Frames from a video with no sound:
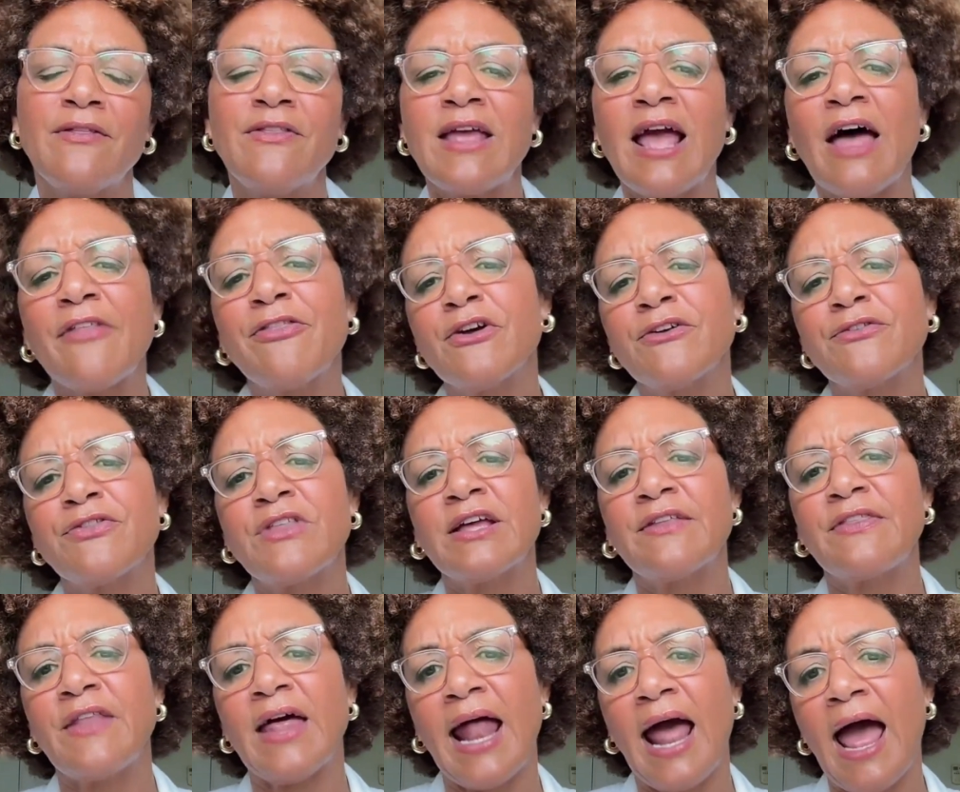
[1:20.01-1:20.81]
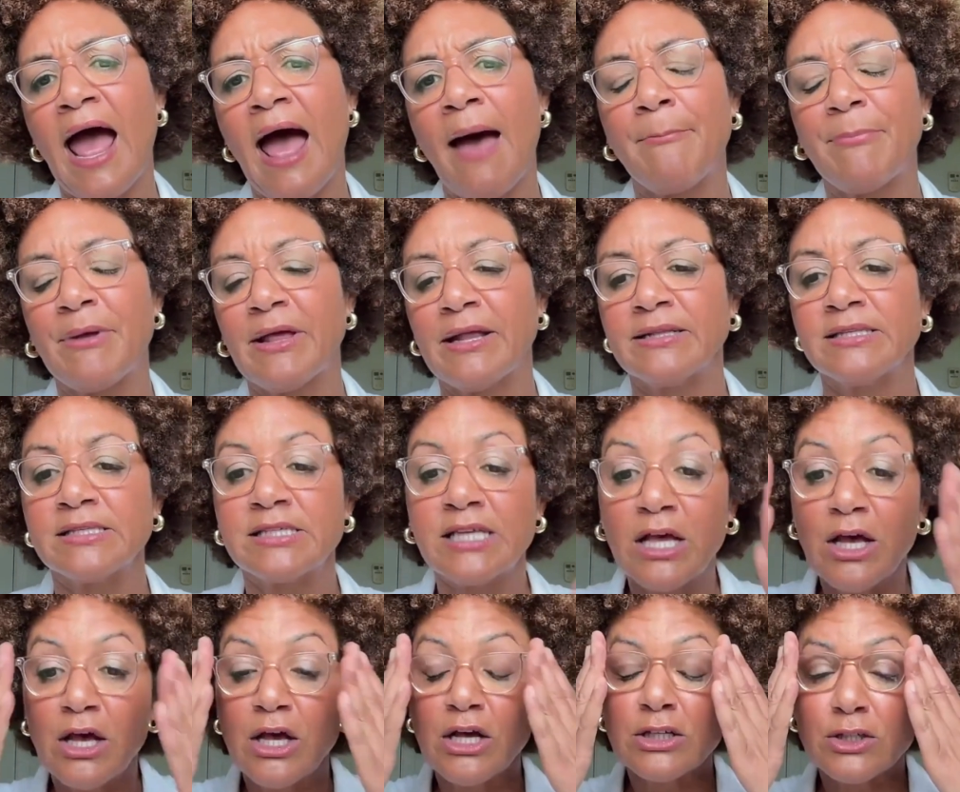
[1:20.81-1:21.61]
And the other thing that
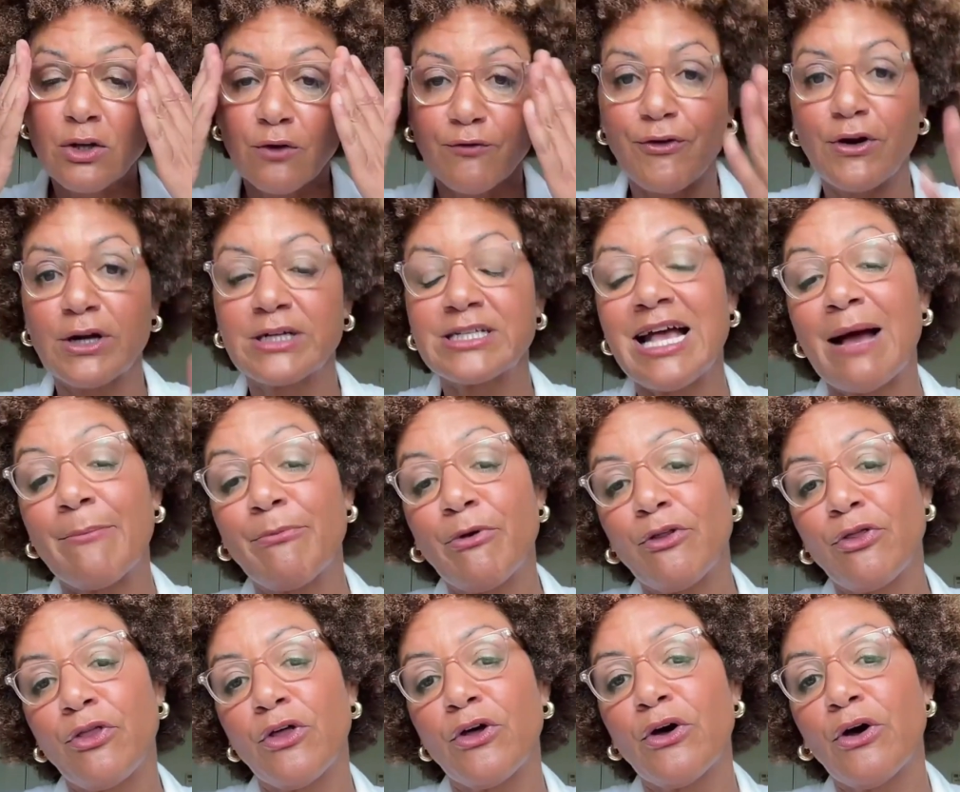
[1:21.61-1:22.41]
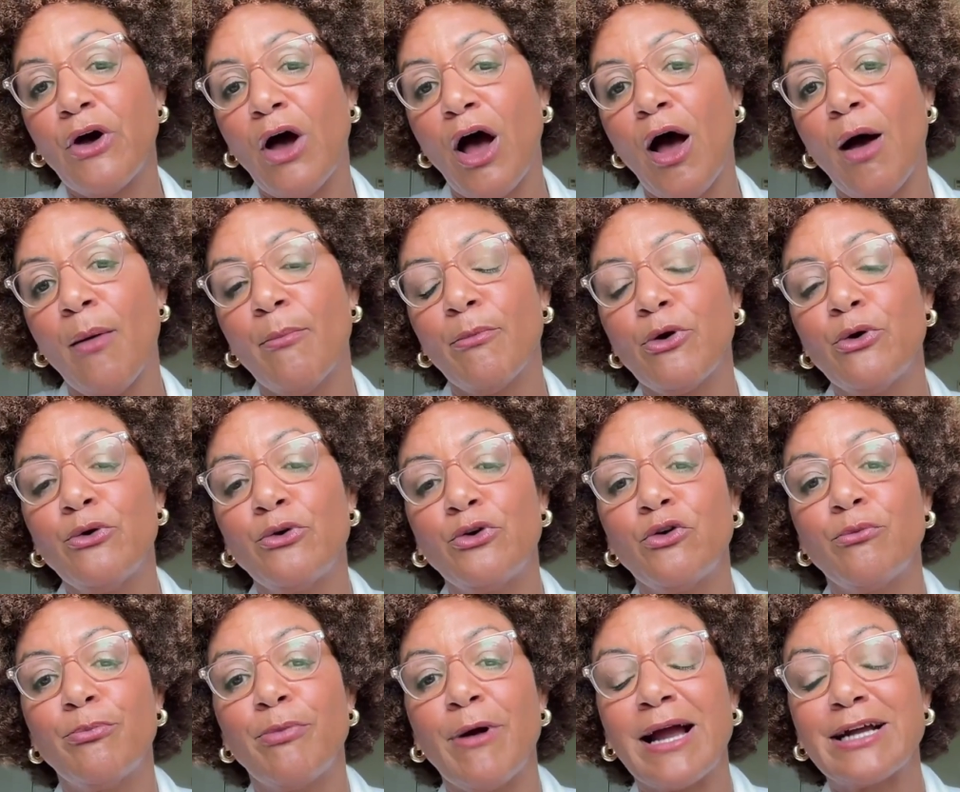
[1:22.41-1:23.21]
happens, so for example, the
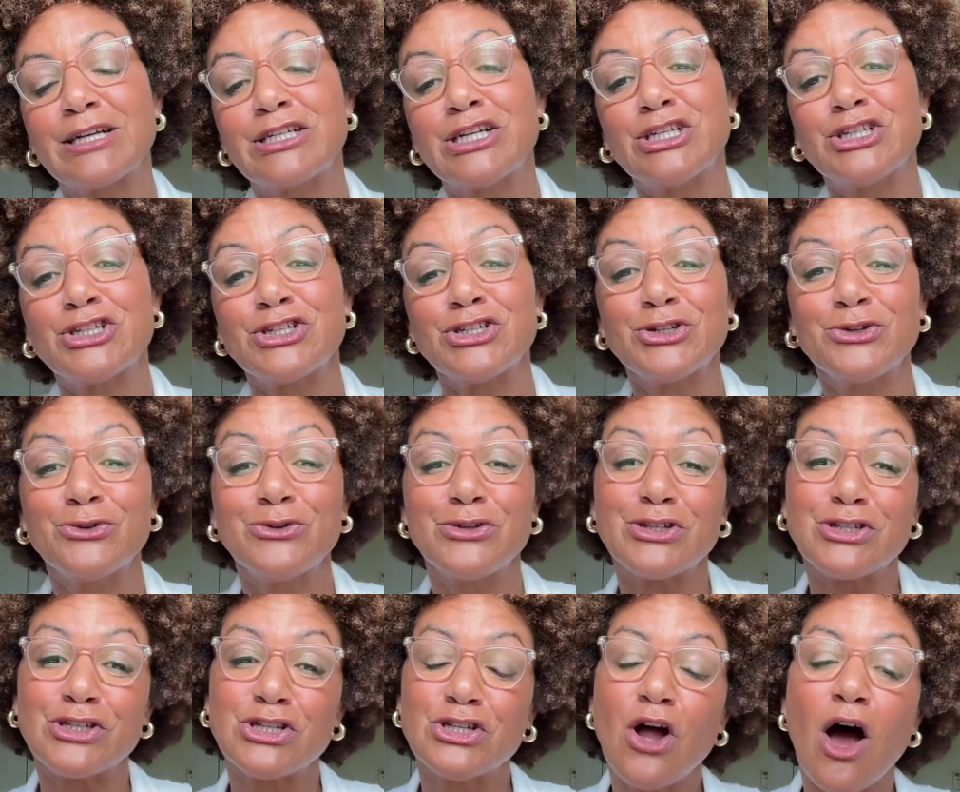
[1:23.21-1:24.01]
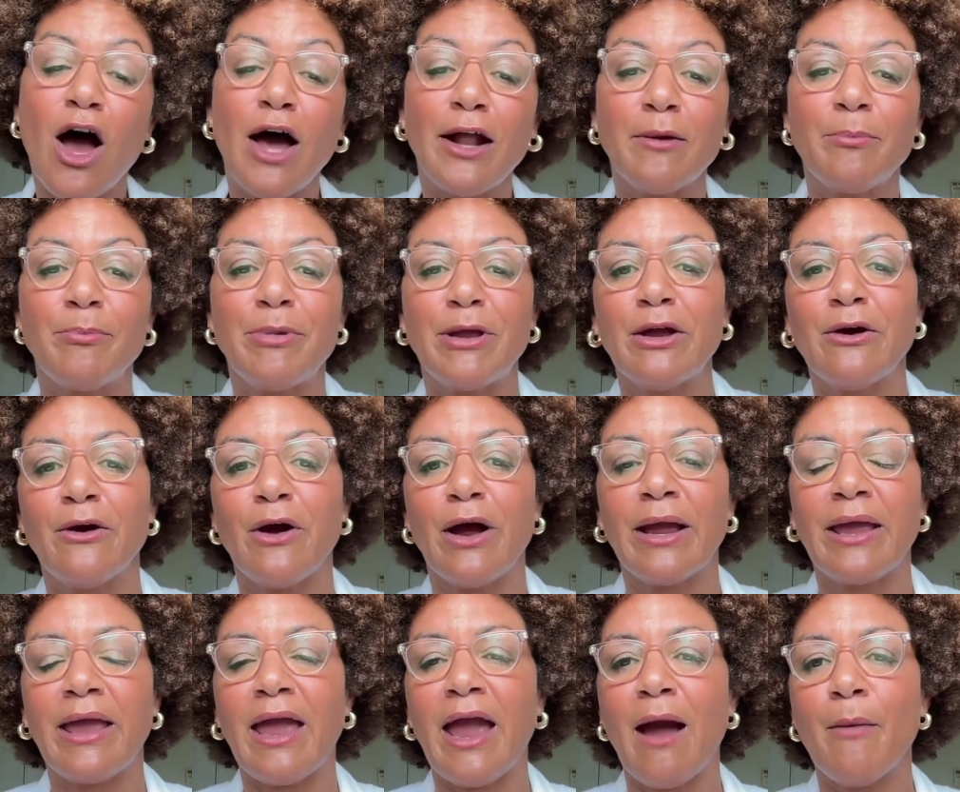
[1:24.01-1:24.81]
hoodoo practitioner who does not
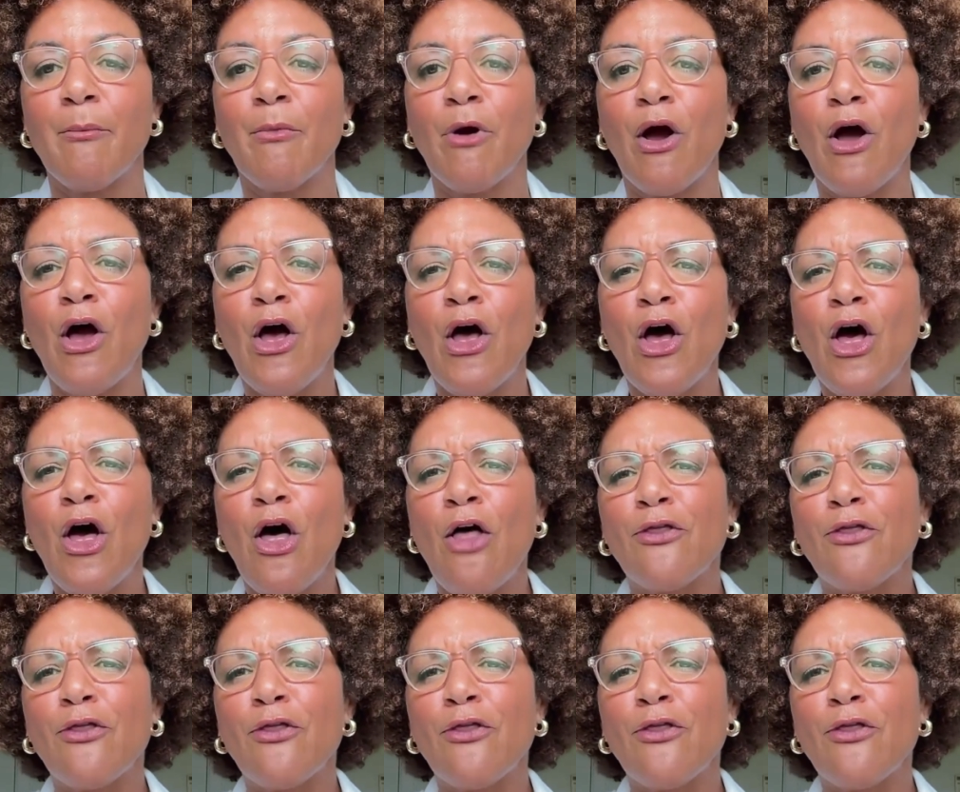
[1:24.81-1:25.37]
appear on camera,